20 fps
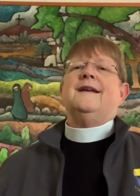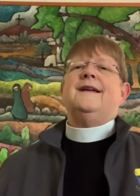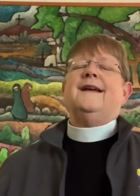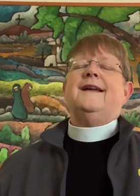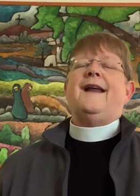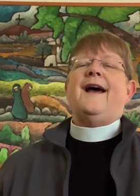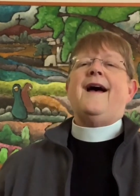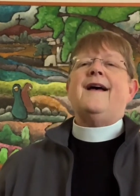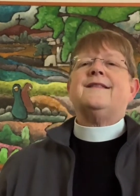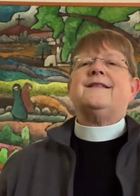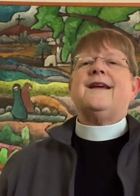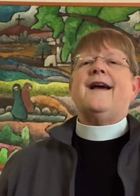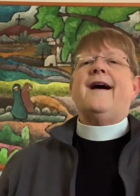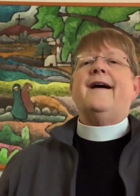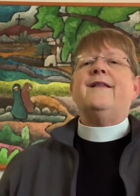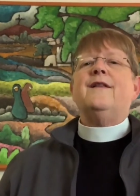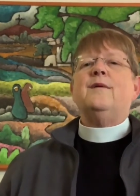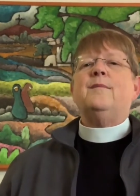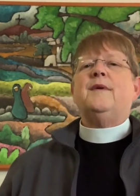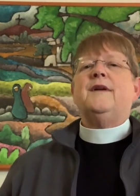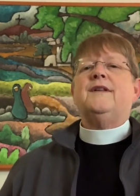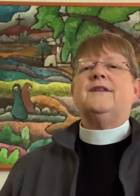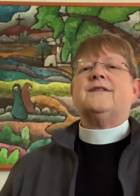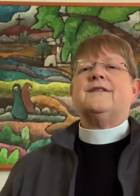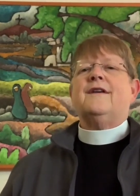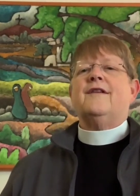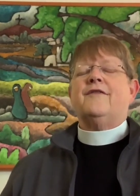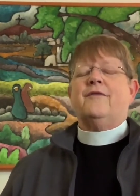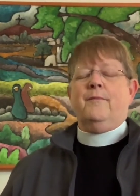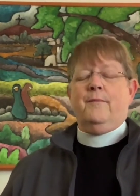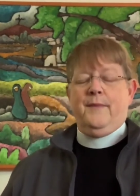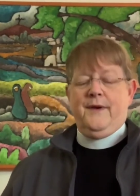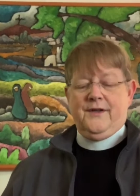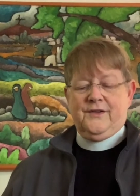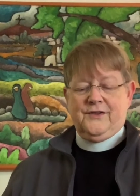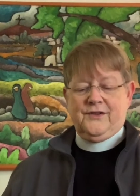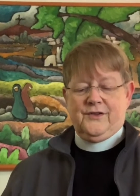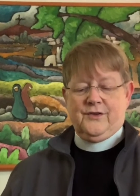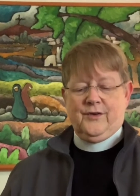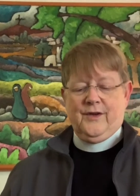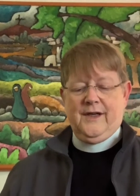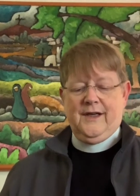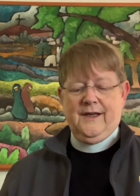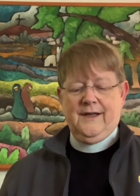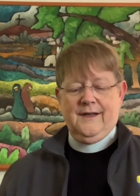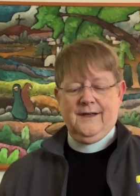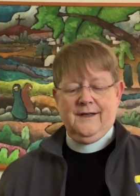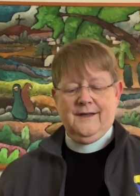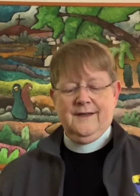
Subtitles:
It has elements of mystery.